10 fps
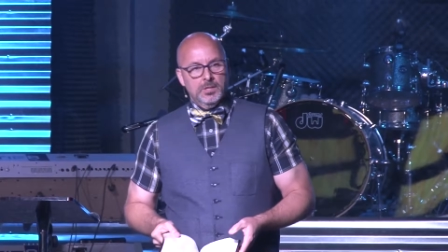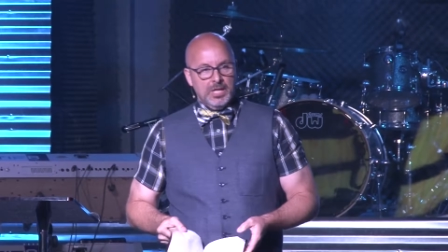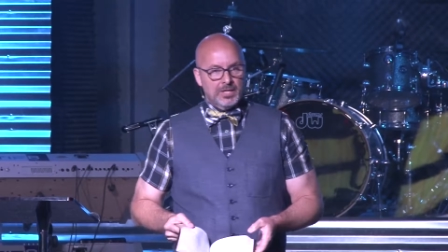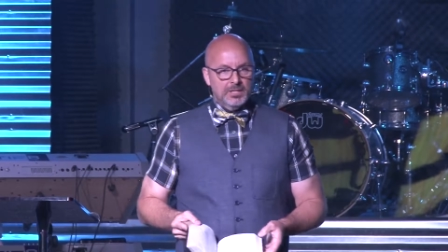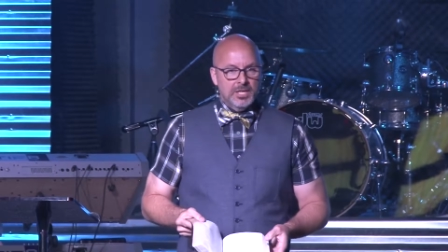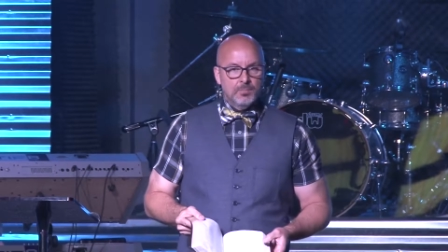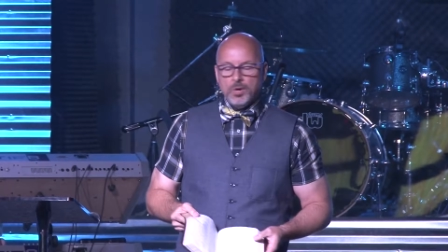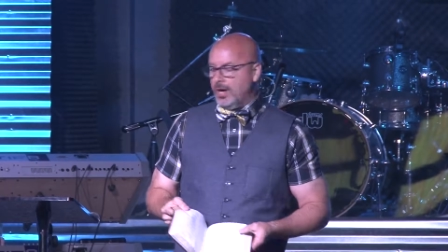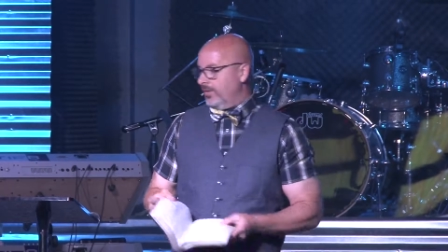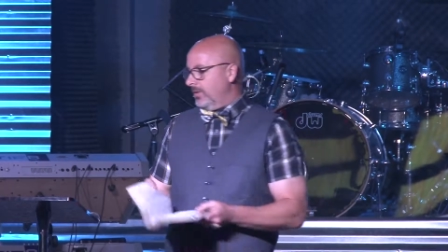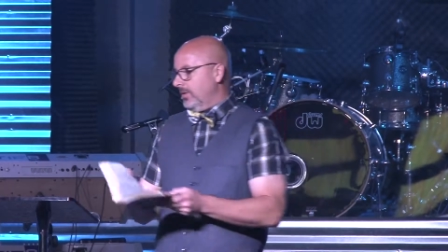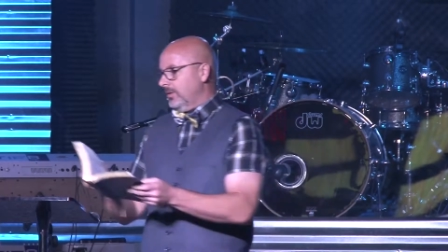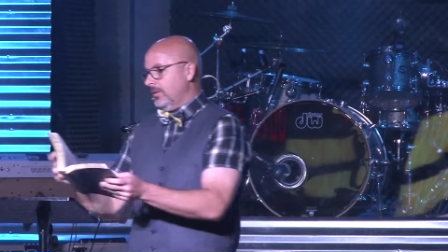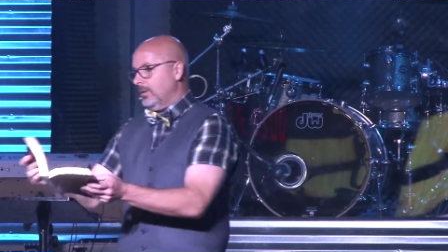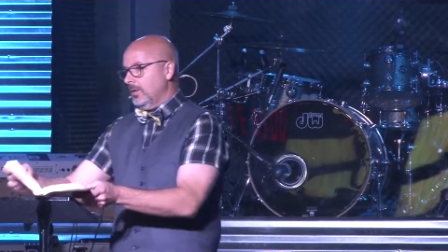taken a deep breath
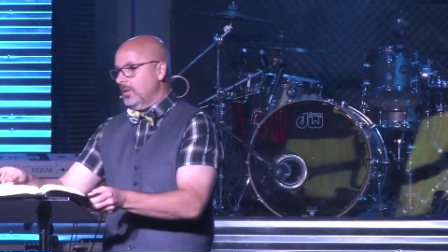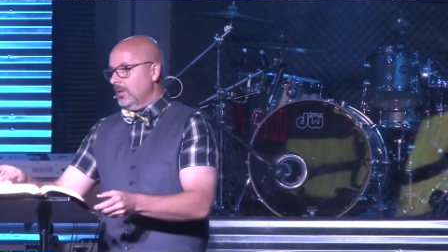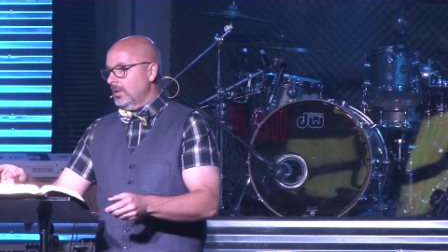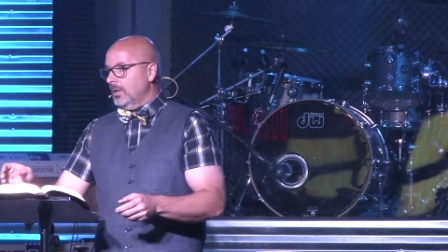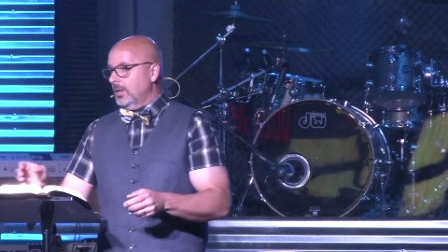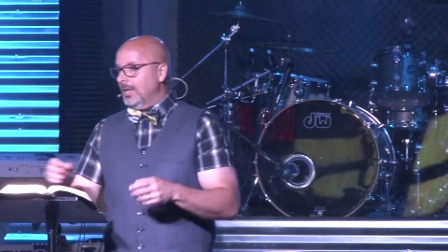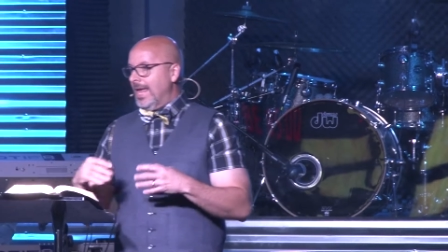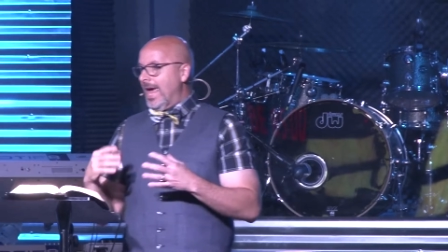and